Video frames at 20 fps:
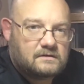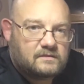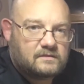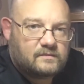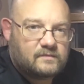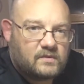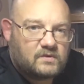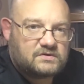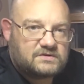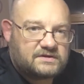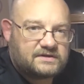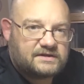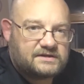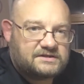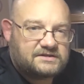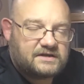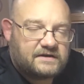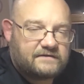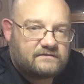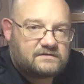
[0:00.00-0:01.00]
Mostly in
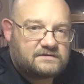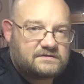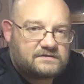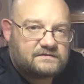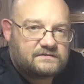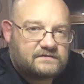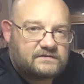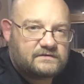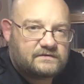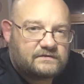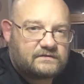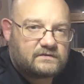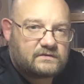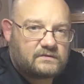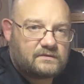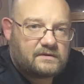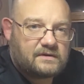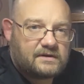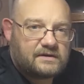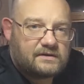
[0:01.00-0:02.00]
Jeffersonville for a
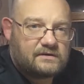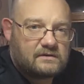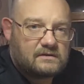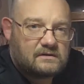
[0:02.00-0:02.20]
while.